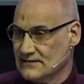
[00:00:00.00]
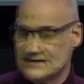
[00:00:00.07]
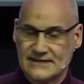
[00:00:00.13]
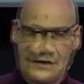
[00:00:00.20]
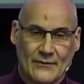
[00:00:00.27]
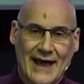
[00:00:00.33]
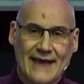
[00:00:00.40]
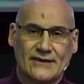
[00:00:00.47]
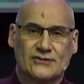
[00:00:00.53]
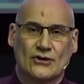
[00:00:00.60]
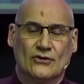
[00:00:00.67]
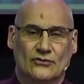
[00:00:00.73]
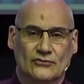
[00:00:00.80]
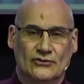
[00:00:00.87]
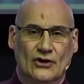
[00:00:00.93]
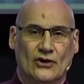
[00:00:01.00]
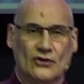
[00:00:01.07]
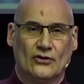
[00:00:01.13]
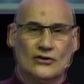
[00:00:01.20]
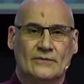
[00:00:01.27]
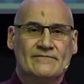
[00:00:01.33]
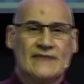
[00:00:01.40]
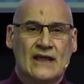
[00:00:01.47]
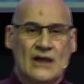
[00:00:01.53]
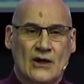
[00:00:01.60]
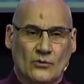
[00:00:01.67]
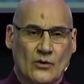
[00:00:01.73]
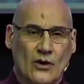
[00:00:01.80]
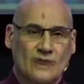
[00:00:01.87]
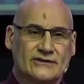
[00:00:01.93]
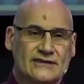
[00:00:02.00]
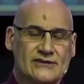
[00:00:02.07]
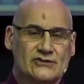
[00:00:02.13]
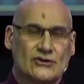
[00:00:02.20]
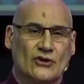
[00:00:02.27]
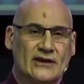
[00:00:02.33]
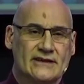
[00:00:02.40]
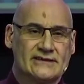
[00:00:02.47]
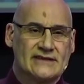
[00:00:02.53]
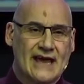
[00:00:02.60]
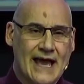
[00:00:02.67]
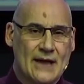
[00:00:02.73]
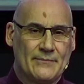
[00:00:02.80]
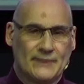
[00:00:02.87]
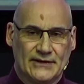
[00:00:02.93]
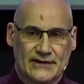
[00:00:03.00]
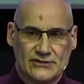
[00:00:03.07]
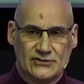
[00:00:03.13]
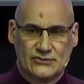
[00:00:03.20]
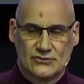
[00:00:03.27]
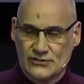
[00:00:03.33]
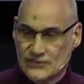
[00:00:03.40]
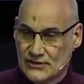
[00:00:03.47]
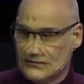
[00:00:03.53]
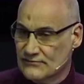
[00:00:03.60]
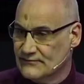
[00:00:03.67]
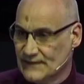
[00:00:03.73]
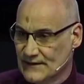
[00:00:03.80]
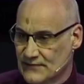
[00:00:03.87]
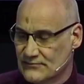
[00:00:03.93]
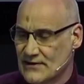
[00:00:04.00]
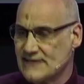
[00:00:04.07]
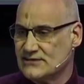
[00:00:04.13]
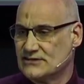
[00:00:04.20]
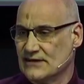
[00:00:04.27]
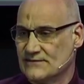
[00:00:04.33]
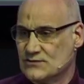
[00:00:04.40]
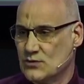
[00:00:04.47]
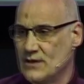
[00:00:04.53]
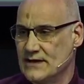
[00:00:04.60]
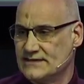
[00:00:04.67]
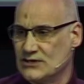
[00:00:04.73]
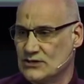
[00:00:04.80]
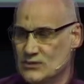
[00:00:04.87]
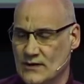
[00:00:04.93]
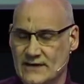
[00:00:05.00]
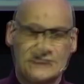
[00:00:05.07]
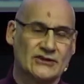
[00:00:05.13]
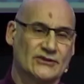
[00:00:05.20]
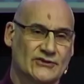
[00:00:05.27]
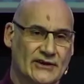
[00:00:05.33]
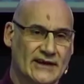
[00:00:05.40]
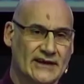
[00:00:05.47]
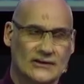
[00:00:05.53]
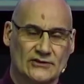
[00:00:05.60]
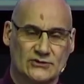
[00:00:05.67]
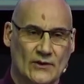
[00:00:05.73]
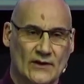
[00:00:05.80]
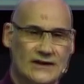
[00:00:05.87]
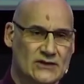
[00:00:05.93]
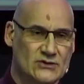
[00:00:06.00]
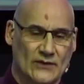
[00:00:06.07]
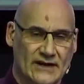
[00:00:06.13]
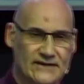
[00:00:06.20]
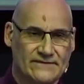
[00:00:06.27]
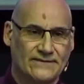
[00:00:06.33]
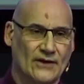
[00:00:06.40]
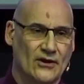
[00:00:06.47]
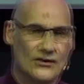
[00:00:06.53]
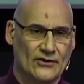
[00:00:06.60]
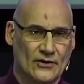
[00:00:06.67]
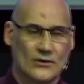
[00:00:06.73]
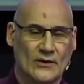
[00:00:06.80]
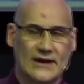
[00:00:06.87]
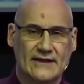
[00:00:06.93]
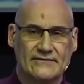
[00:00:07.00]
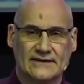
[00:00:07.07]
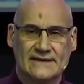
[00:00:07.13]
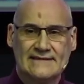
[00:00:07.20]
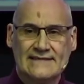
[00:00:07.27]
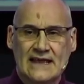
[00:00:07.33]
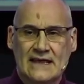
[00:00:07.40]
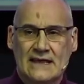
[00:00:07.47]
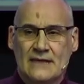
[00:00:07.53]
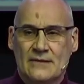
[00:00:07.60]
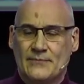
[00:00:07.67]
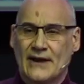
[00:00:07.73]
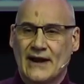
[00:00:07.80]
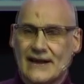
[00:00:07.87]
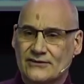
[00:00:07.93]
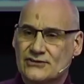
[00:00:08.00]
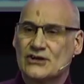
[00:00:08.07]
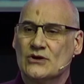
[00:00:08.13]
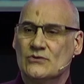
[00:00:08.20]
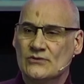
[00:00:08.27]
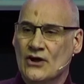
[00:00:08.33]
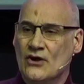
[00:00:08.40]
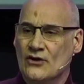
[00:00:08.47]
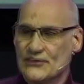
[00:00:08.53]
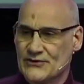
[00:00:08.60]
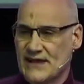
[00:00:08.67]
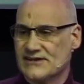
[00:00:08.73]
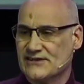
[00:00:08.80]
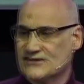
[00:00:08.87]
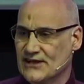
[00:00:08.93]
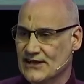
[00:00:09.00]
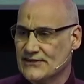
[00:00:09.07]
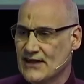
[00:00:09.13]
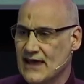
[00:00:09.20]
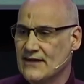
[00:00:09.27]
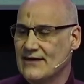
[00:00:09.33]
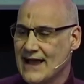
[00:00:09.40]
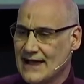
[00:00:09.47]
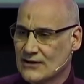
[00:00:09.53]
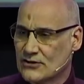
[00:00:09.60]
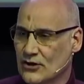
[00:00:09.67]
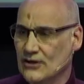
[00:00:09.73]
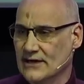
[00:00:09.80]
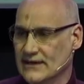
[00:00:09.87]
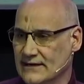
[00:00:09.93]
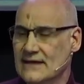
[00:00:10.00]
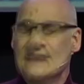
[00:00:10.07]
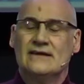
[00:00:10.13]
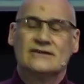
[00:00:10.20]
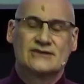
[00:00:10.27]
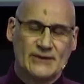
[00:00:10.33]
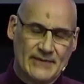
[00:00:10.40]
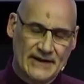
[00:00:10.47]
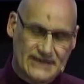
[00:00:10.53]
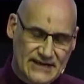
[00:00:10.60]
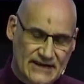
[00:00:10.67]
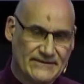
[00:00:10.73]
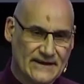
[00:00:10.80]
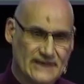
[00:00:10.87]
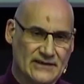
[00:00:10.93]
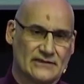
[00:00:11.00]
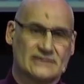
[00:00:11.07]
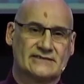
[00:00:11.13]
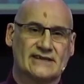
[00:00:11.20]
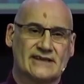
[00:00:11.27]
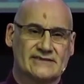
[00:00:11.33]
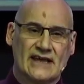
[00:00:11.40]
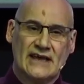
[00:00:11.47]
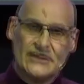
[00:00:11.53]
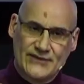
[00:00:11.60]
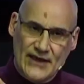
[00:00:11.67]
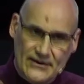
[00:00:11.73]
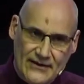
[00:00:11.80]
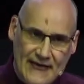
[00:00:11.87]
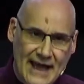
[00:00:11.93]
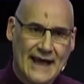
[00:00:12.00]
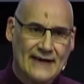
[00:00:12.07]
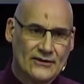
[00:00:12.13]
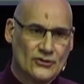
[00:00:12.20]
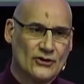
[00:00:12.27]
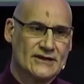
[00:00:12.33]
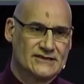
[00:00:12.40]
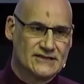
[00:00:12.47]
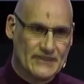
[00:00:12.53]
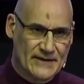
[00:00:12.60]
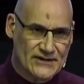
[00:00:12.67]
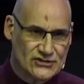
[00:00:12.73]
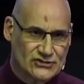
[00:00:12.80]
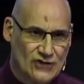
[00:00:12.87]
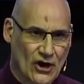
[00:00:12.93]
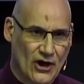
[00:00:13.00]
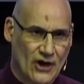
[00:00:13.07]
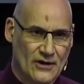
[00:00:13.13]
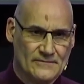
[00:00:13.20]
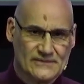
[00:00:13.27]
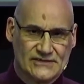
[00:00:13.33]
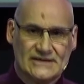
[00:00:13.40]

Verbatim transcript: Now, I don't know what is going to happen the, for the rest of 2023 or 2024 or whatever, but I do know this that there are going to be difficulties. There are going to be storms.